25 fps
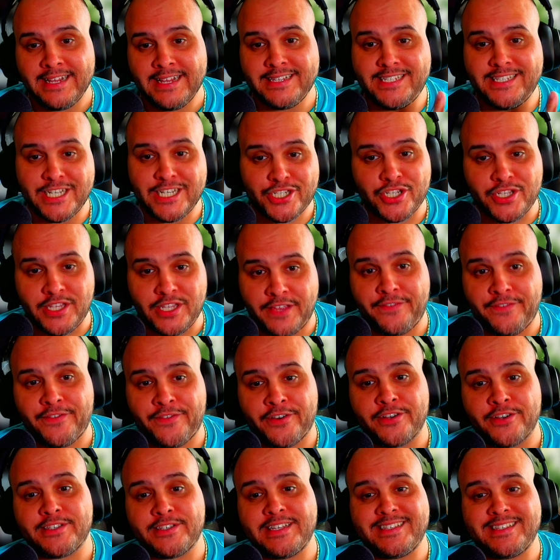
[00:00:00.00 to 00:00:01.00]
digitally
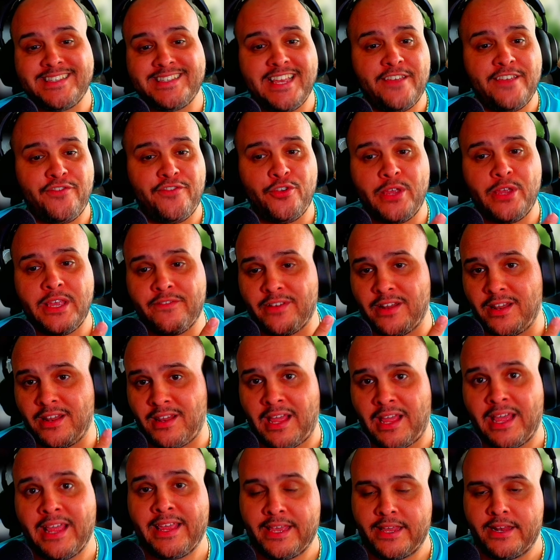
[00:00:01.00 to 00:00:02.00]
first, see if you even
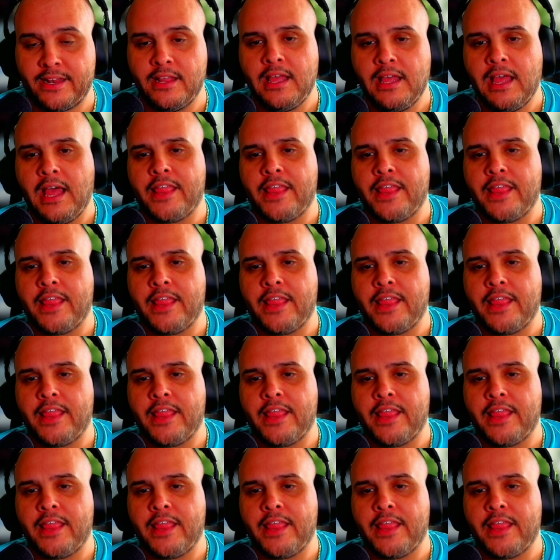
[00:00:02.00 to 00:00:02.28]
like it,